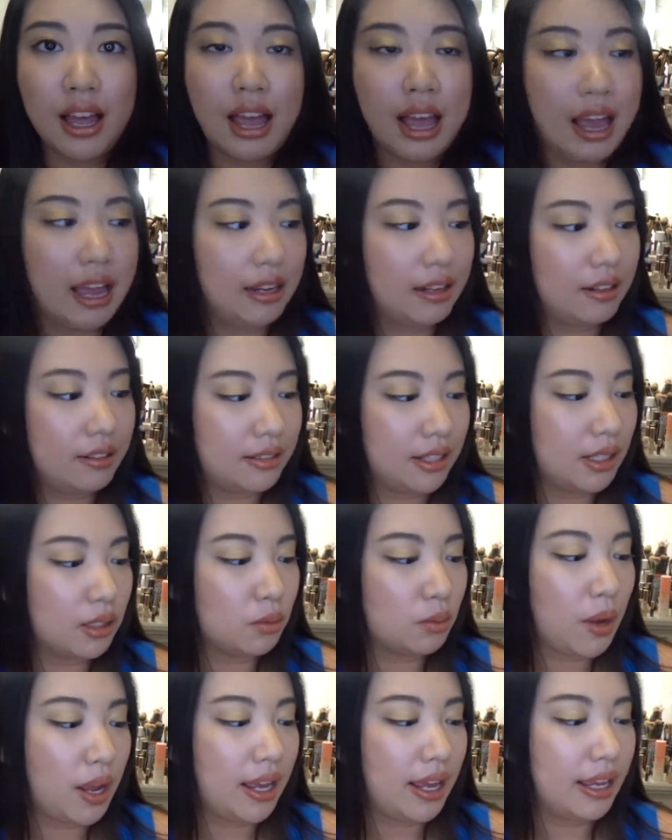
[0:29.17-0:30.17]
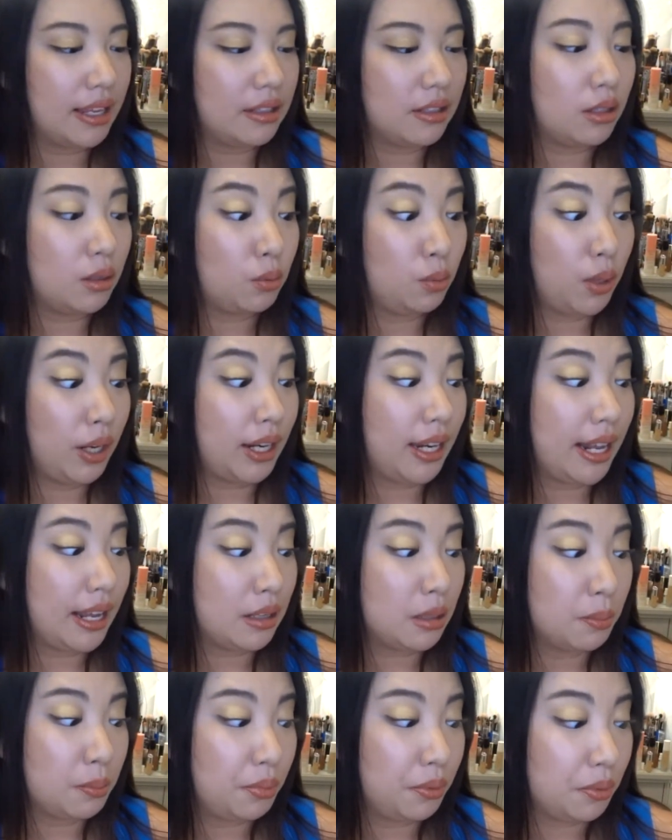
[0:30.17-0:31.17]
and this one is the
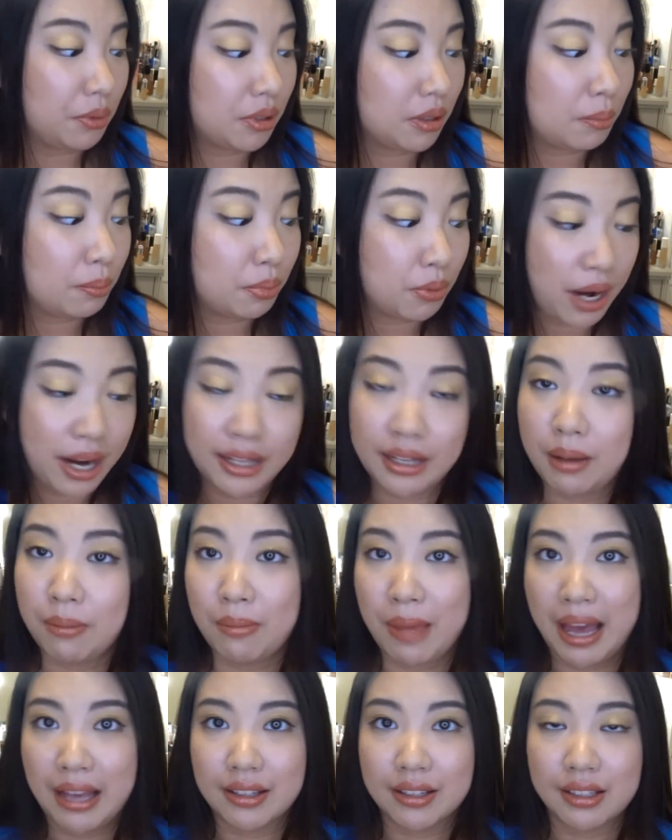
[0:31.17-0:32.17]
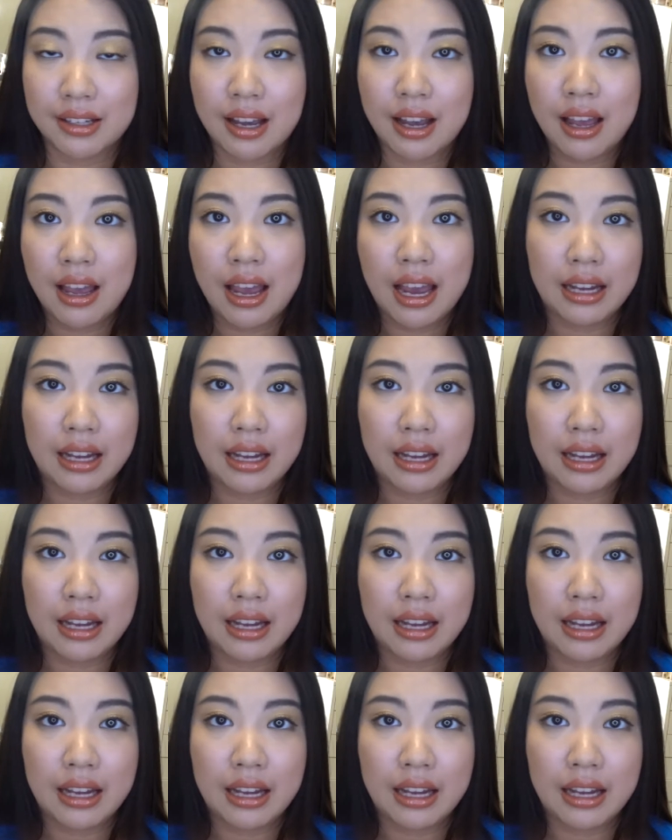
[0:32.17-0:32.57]
Radiance Boost brightening mask